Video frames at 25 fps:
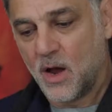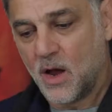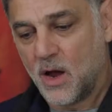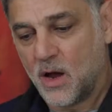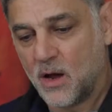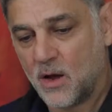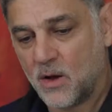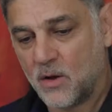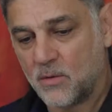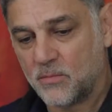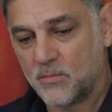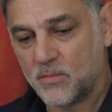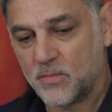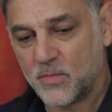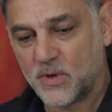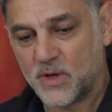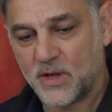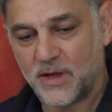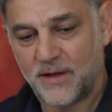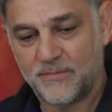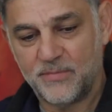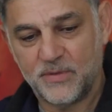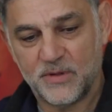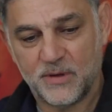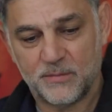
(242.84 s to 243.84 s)

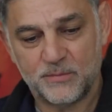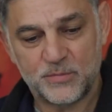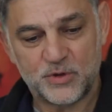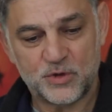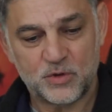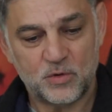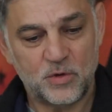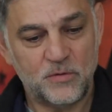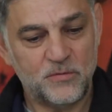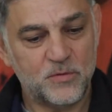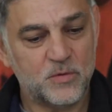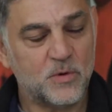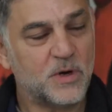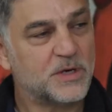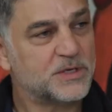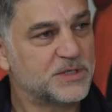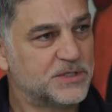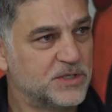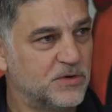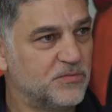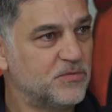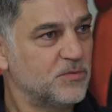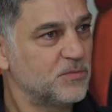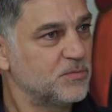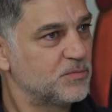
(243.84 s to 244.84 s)
I'm sure if you ask
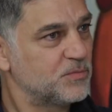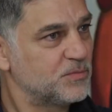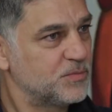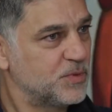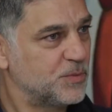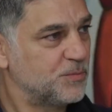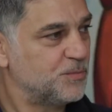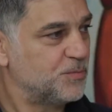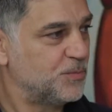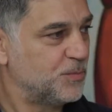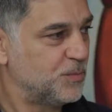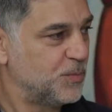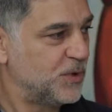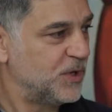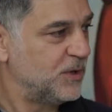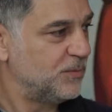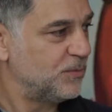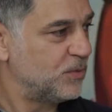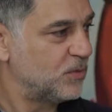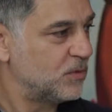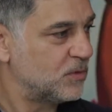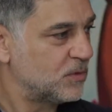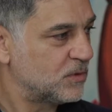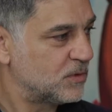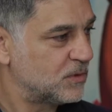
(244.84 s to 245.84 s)
different
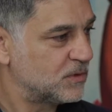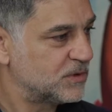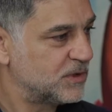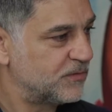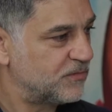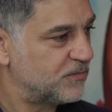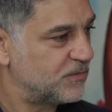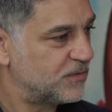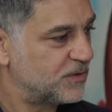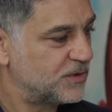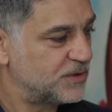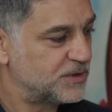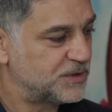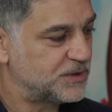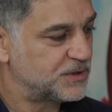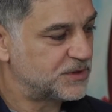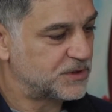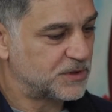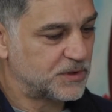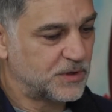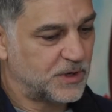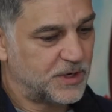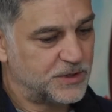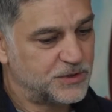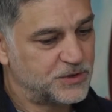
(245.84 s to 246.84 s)
people, different
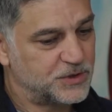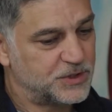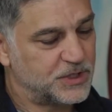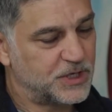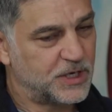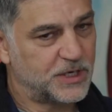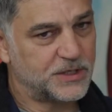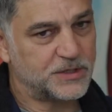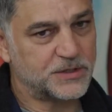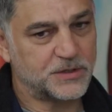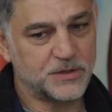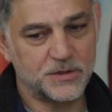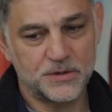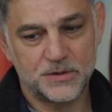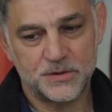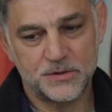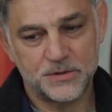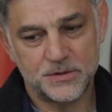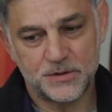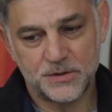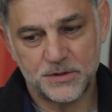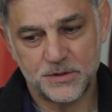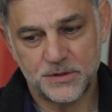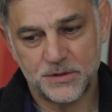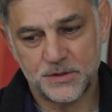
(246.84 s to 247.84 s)

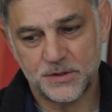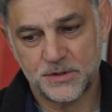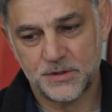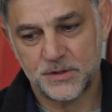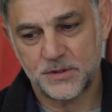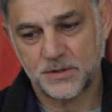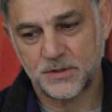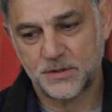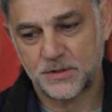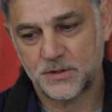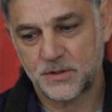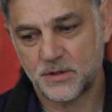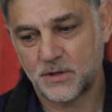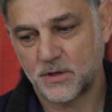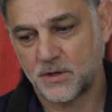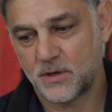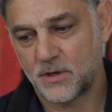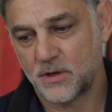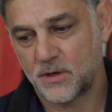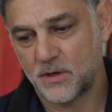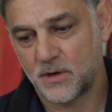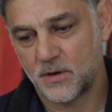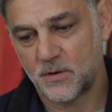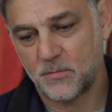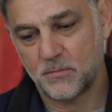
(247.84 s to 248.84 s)
educators,
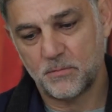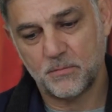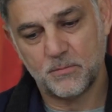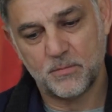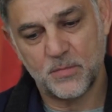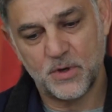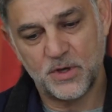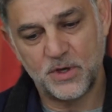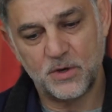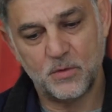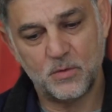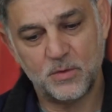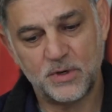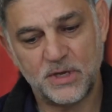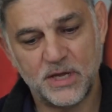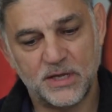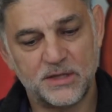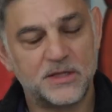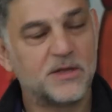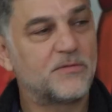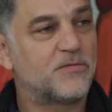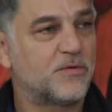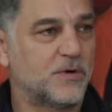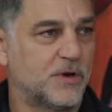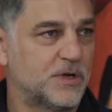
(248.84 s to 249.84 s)
you would get
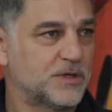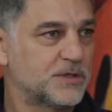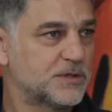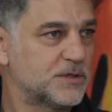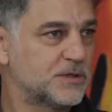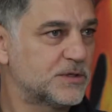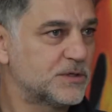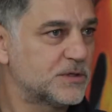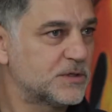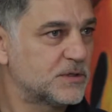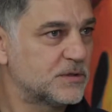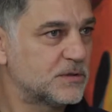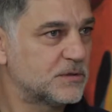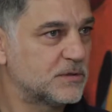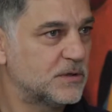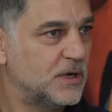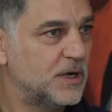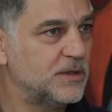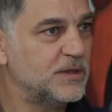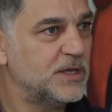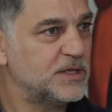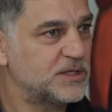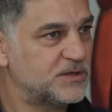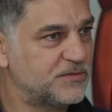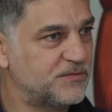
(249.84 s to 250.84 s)
different answers,
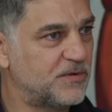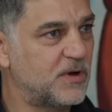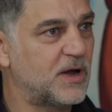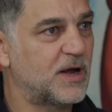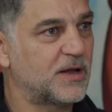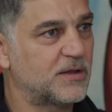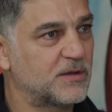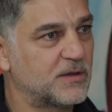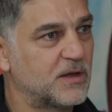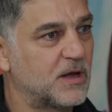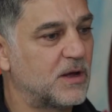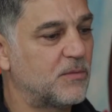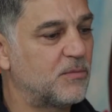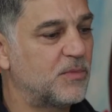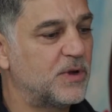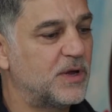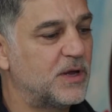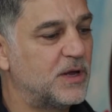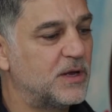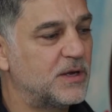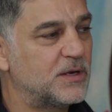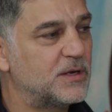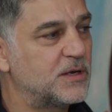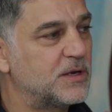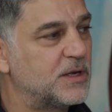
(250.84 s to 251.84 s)
and that's fine. I
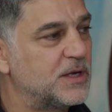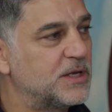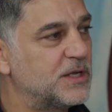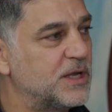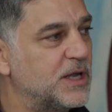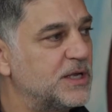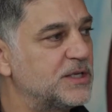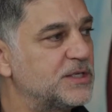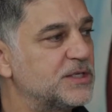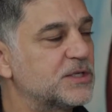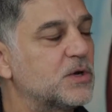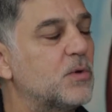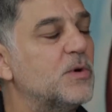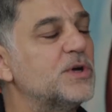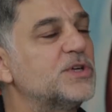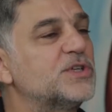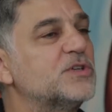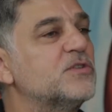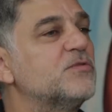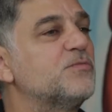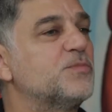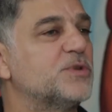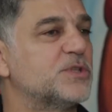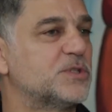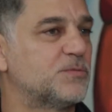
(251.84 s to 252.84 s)
mean, it's a
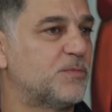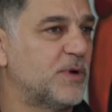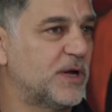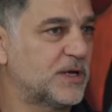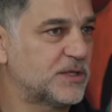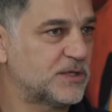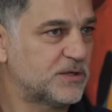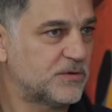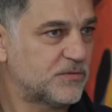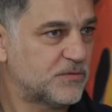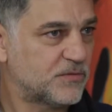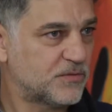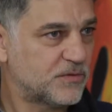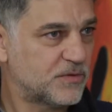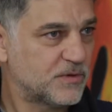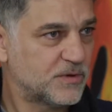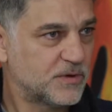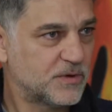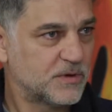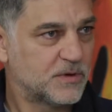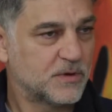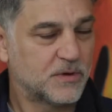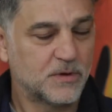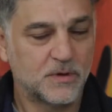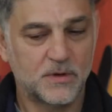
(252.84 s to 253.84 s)
question of perspective
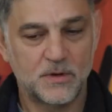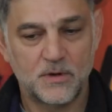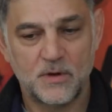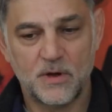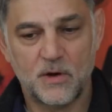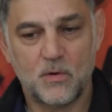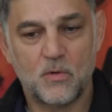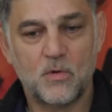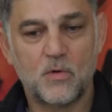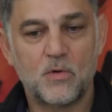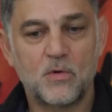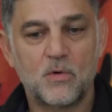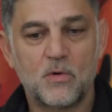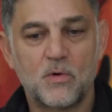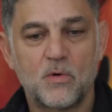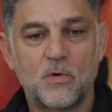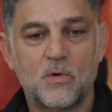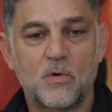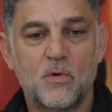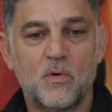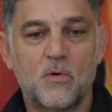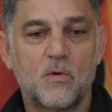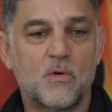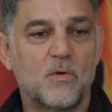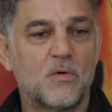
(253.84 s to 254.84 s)

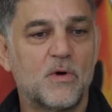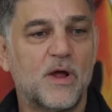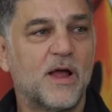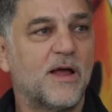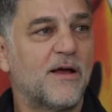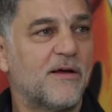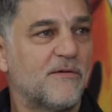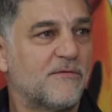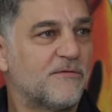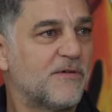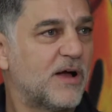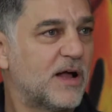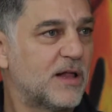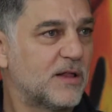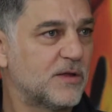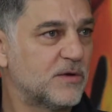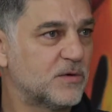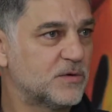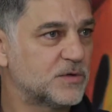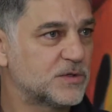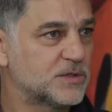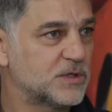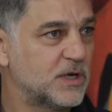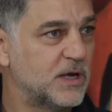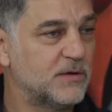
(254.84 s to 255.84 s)
or
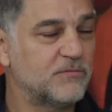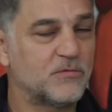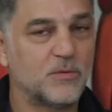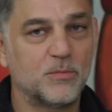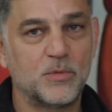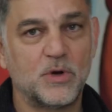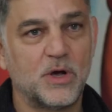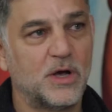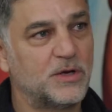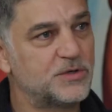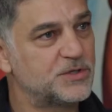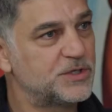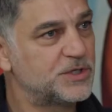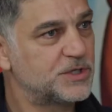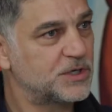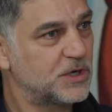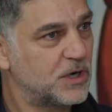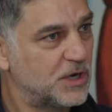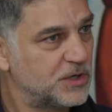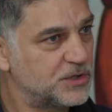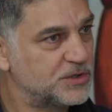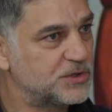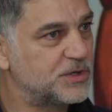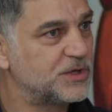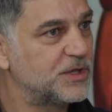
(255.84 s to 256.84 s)
values, and from country to
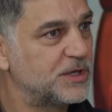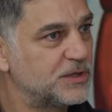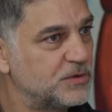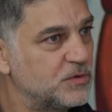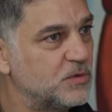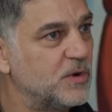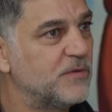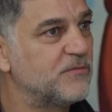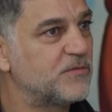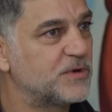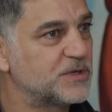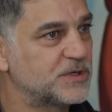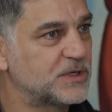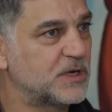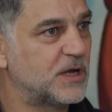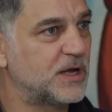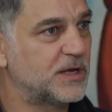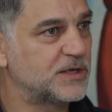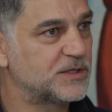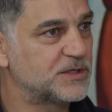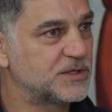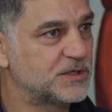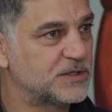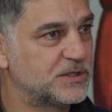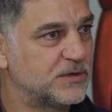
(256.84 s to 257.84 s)
country, they do
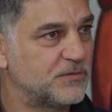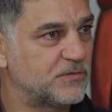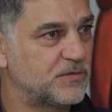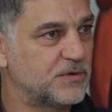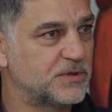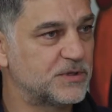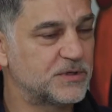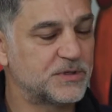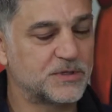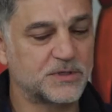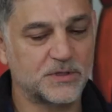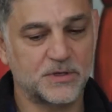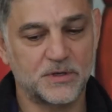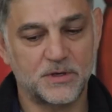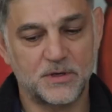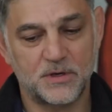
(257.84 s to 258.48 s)
emphasize different